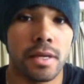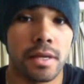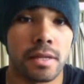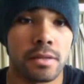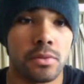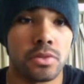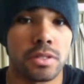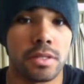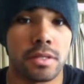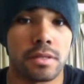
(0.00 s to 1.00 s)
and
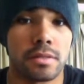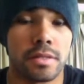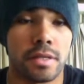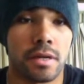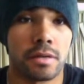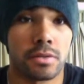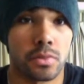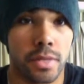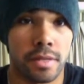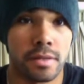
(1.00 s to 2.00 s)
usually they are not
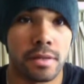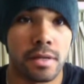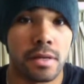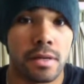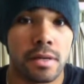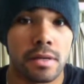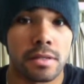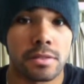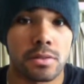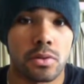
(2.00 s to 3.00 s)
ready
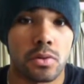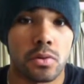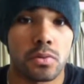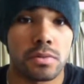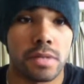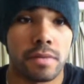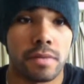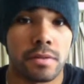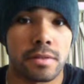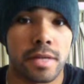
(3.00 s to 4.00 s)
so they
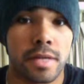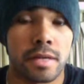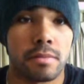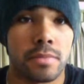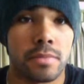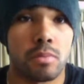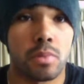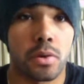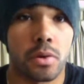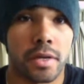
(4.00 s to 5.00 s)
will kind of you know
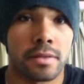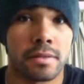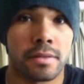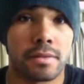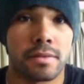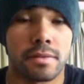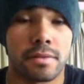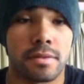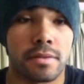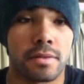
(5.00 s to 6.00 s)
blocking
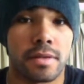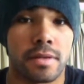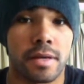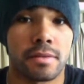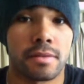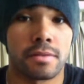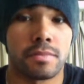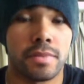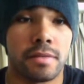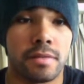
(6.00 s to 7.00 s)
and
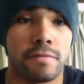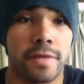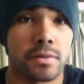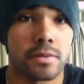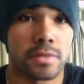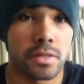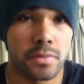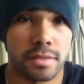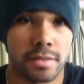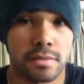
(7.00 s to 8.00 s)
being very
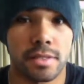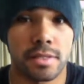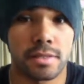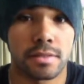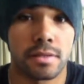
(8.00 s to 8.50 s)
concentrated on this